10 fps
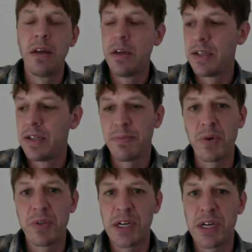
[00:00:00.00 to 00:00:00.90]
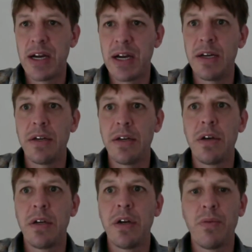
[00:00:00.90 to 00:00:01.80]
as opposed to kind of,
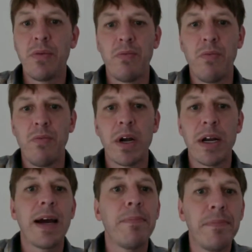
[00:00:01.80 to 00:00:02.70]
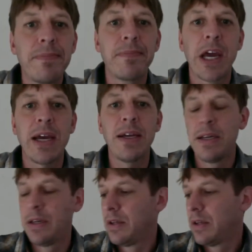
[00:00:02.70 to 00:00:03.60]
one at a time.
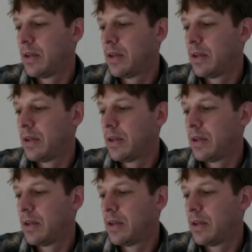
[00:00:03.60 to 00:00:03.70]
Okay.